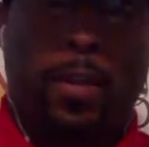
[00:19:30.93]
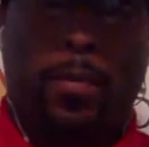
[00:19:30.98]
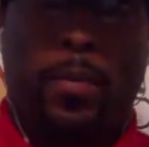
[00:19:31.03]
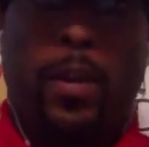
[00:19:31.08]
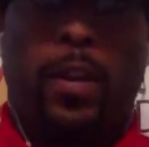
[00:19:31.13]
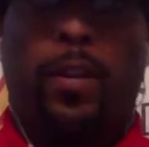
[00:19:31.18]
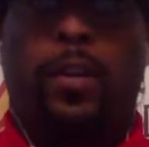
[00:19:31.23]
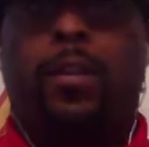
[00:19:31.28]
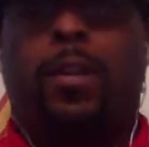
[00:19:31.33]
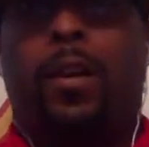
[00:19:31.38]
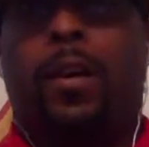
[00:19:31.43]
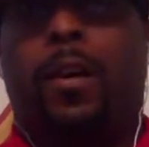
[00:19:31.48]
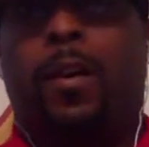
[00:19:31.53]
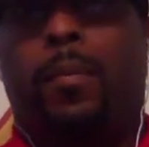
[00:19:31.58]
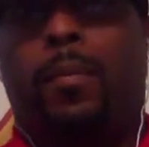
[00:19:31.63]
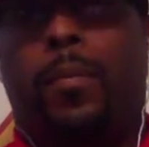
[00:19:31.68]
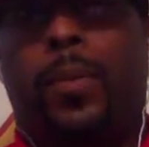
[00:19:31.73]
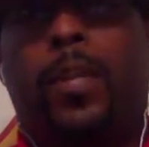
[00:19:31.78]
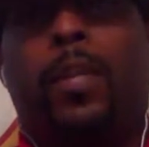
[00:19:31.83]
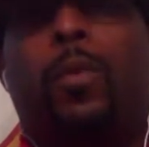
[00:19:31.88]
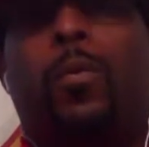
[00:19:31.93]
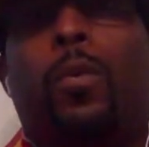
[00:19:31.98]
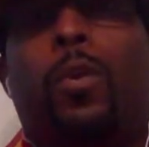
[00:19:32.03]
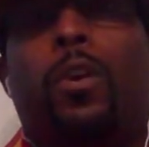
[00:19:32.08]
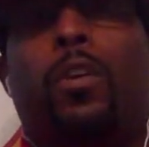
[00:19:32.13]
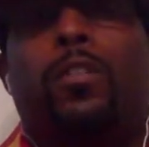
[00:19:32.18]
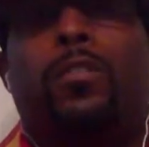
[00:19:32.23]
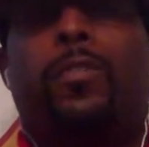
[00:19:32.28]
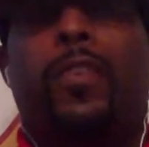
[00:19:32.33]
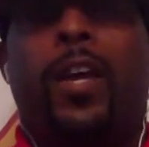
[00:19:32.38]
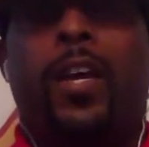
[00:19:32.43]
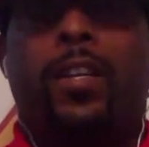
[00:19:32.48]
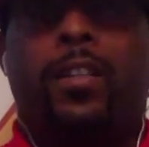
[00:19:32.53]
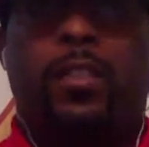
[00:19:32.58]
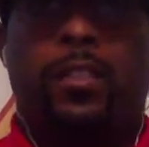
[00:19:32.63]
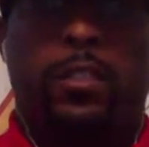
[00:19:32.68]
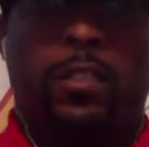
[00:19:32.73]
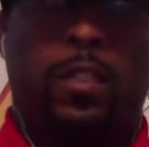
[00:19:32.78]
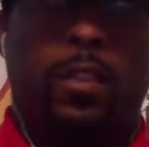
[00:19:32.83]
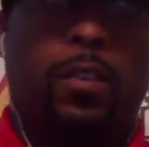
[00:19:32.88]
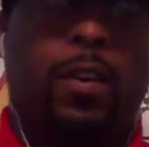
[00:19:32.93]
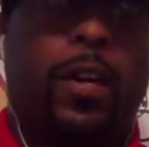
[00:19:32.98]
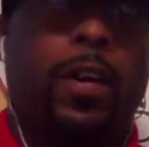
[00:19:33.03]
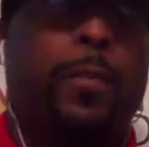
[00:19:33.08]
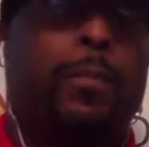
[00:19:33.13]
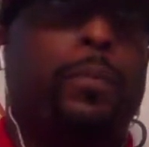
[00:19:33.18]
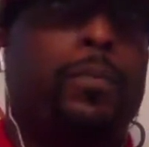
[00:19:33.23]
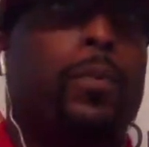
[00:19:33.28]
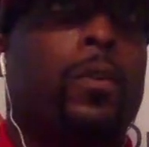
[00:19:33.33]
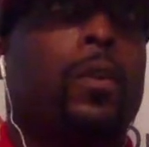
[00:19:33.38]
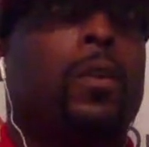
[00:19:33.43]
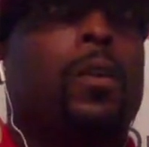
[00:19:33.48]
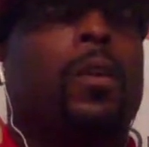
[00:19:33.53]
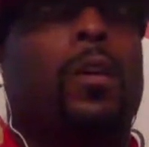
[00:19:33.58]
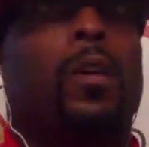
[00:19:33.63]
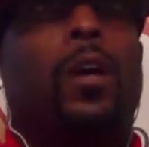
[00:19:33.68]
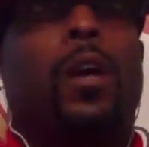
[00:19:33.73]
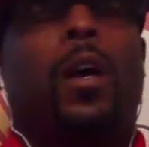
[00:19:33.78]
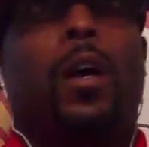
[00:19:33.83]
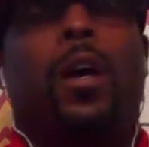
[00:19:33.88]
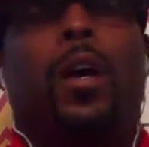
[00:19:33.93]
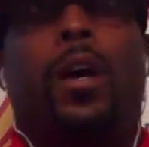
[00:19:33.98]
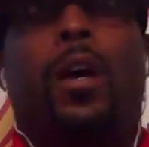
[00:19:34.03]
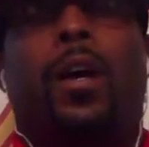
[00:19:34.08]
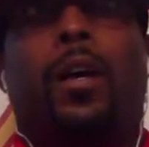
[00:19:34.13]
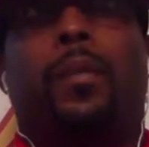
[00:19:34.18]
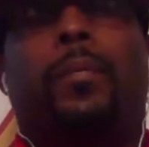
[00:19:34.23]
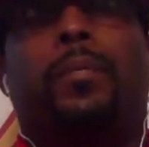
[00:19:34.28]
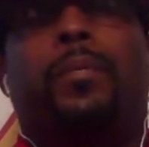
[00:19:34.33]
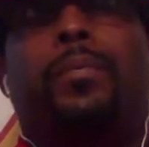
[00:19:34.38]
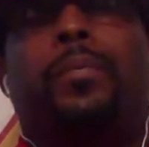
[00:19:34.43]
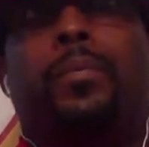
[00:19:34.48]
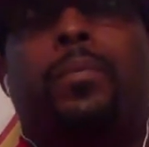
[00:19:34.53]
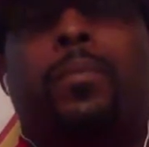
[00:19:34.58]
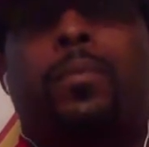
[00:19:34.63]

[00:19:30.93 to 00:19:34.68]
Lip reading: America, being the world's finest, all right?